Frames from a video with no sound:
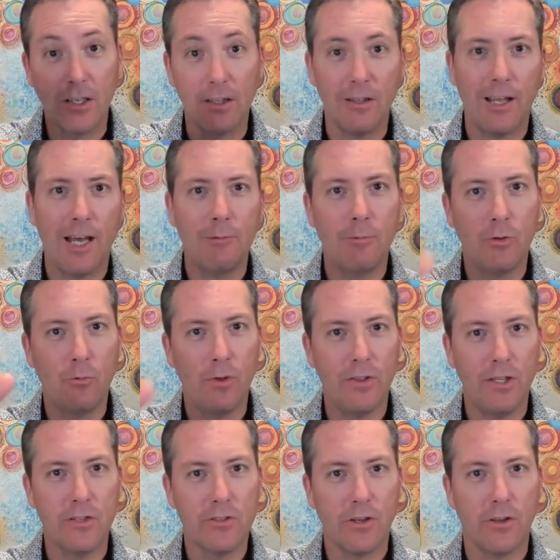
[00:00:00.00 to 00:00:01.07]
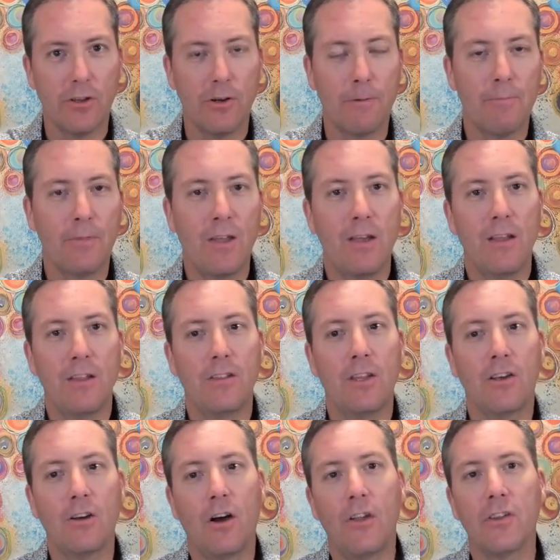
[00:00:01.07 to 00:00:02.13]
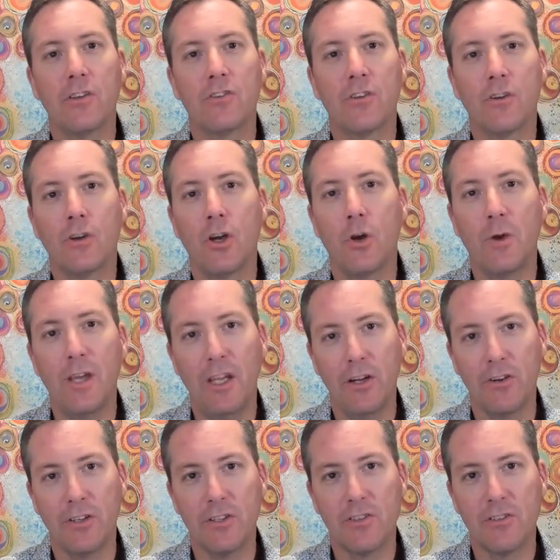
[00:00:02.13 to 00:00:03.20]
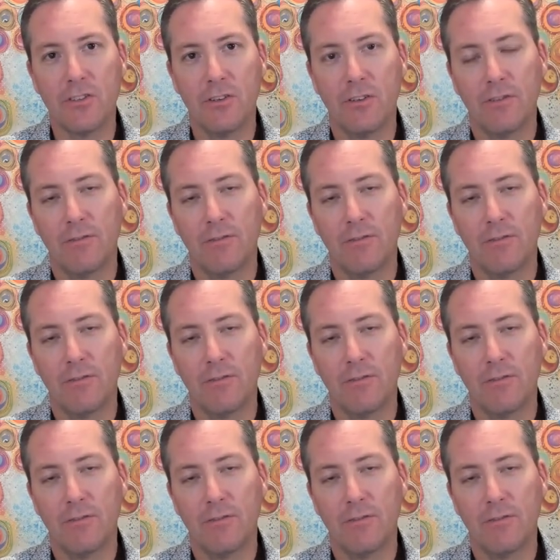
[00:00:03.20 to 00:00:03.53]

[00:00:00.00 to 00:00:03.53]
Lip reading: alignment with each other. They call this coherence.